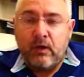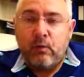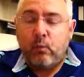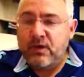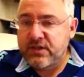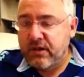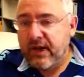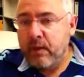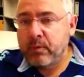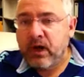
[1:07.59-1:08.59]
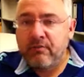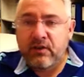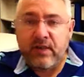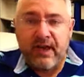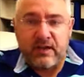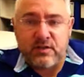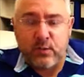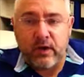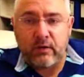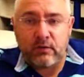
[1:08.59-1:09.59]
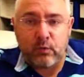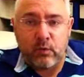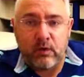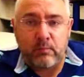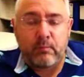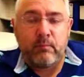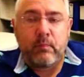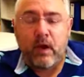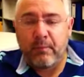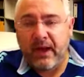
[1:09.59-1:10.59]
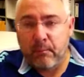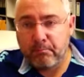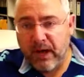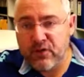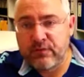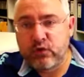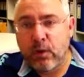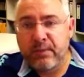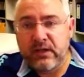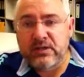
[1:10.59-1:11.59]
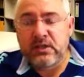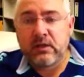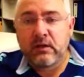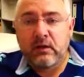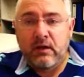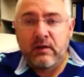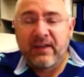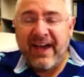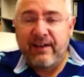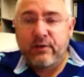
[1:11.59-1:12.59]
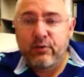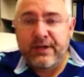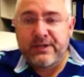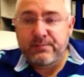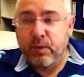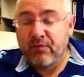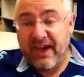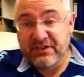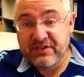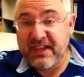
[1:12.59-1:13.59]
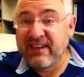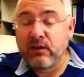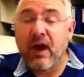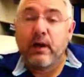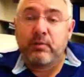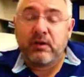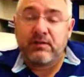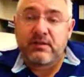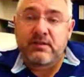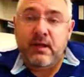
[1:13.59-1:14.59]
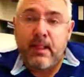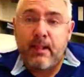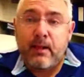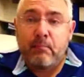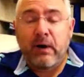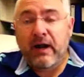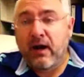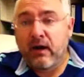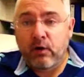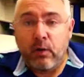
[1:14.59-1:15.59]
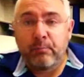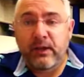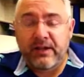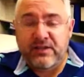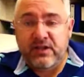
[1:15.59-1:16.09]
What's going to happen after that is we're going to talk about a bunch of topics that address both assets and liabilities, but are complex